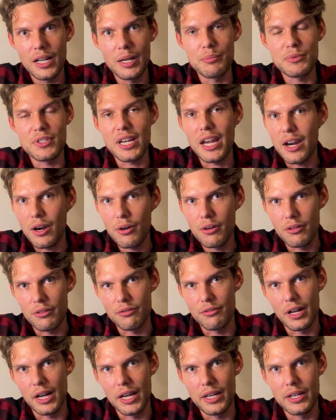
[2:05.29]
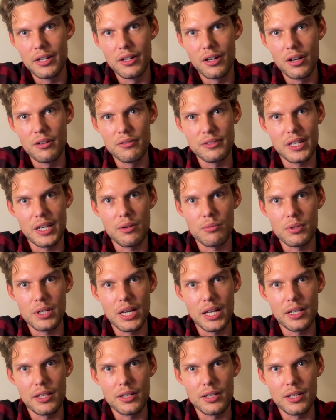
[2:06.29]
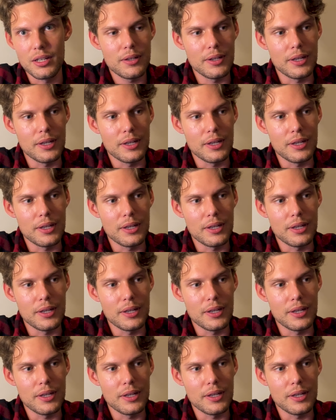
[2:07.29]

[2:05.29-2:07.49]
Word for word: I'm terrified of that reality.